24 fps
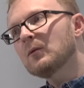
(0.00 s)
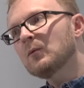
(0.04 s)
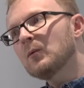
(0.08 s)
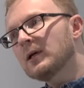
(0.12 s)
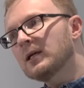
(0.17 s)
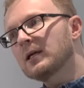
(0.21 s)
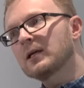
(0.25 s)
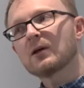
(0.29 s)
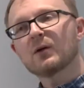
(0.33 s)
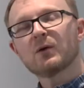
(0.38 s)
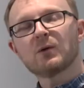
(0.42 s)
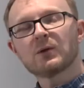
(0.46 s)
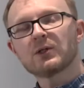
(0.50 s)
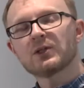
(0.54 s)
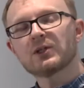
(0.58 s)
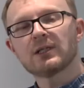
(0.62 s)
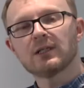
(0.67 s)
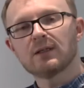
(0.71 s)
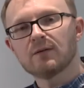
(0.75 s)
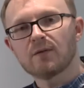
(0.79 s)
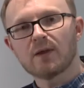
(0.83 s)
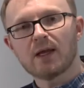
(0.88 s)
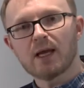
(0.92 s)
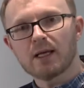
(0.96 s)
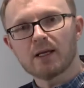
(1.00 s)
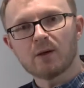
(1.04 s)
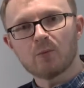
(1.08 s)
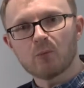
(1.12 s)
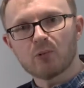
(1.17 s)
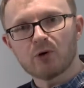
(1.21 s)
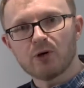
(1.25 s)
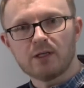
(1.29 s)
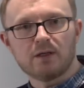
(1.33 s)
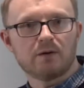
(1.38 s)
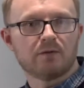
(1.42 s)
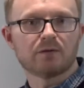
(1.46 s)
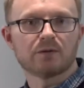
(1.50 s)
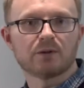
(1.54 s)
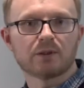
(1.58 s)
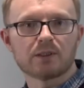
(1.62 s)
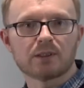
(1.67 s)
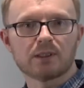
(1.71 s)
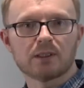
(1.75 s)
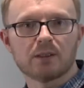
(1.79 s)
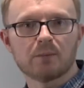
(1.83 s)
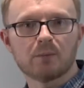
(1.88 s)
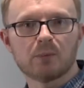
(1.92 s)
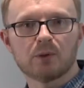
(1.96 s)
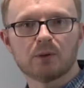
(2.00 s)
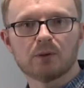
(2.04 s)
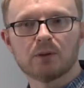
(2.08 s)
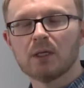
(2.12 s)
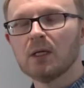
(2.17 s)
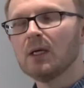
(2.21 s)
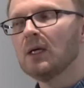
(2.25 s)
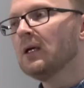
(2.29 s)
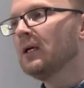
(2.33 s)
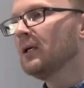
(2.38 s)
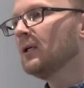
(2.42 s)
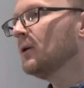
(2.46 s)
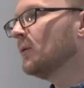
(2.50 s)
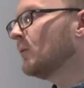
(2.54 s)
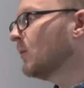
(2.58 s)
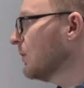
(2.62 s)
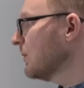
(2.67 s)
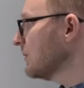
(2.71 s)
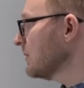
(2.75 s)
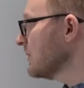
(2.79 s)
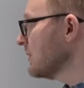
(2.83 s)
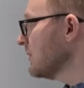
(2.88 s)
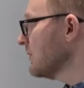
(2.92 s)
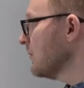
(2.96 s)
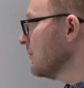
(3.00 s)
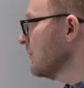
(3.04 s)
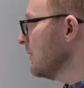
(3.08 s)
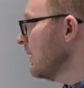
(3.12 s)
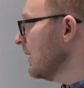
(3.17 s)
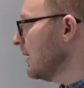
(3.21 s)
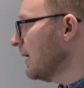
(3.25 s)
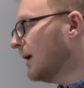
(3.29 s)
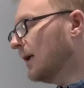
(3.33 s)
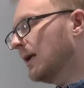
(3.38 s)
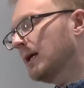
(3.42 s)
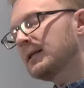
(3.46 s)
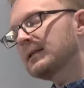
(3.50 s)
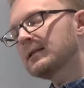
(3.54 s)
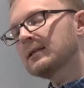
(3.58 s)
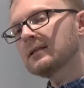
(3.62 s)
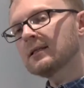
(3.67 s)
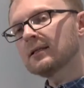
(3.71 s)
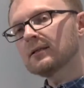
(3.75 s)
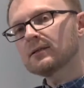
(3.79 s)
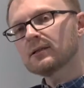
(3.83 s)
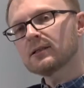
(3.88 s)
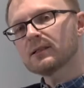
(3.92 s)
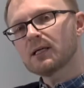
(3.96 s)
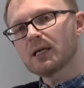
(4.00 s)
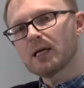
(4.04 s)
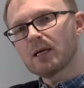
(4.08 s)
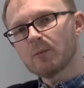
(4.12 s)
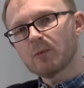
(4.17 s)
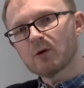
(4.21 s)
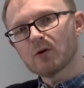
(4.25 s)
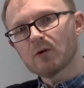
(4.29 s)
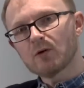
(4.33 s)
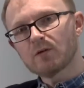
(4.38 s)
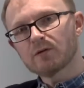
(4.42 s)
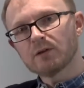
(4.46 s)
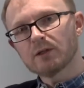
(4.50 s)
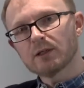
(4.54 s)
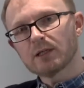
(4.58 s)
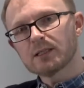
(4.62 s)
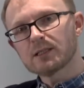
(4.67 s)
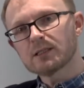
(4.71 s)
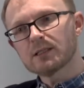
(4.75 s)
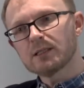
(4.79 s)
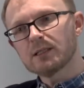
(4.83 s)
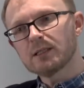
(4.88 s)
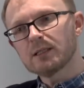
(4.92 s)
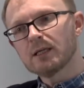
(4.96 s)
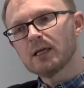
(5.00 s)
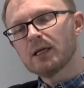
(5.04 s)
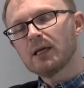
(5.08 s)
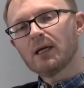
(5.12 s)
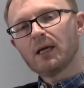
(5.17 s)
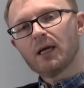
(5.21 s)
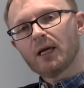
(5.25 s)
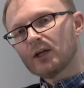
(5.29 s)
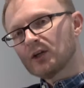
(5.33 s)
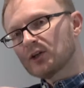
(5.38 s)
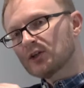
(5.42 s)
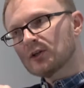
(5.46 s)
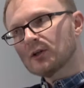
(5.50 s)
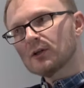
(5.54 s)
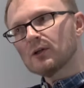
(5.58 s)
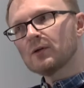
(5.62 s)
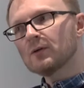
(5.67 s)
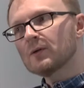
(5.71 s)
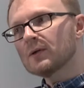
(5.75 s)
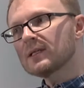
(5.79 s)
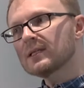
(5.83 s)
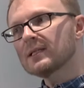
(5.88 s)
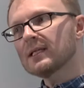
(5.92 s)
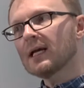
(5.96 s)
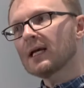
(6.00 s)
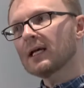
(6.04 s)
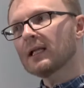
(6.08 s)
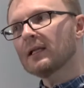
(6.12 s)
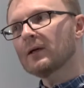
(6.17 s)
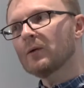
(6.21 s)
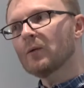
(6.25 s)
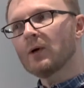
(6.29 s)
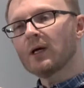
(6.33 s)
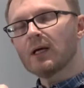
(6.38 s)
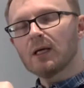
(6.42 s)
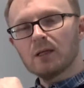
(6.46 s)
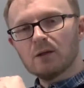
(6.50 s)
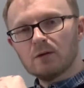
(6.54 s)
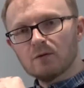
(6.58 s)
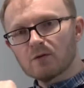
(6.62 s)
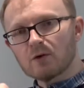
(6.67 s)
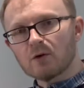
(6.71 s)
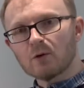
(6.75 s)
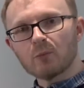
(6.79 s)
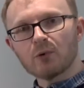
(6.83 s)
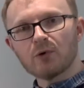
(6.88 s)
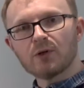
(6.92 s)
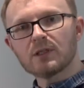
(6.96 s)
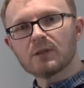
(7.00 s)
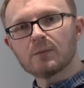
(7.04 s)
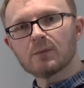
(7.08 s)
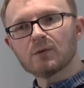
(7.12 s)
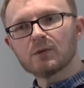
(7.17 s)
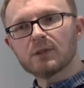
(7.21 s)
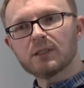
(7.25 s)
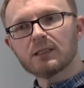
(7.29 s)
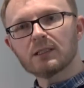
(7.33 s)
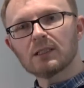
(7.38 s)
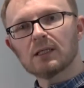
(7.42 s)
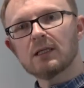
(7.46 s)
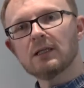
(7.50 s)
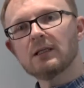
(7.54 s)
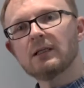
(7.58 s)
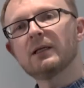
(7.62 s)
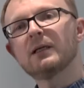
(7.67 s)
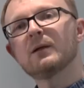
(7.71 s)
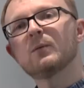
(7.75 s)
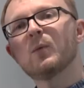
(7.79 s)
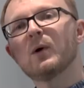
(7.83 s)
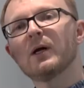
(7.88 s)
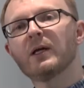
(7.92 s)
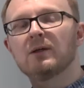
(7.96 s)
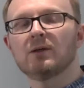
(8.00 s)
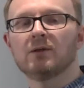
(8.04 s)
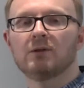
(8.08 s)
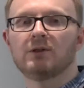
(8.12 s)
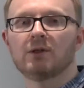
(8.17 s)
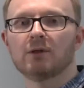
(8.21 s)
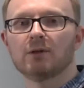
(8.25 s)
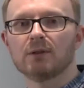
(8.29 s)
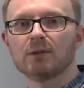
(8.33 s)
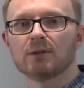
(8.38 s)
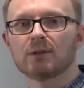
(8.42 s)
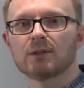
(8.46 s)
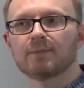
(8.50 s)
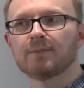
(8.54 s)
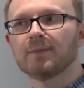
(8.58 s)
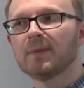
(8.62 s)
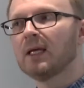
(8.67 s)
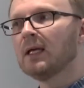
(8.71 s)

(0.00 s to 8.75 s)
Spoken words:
where you're going to achieve that in print, for example. You want your highlight detail to taper off nicely and show you exactly where you've got printable detail and where you don't.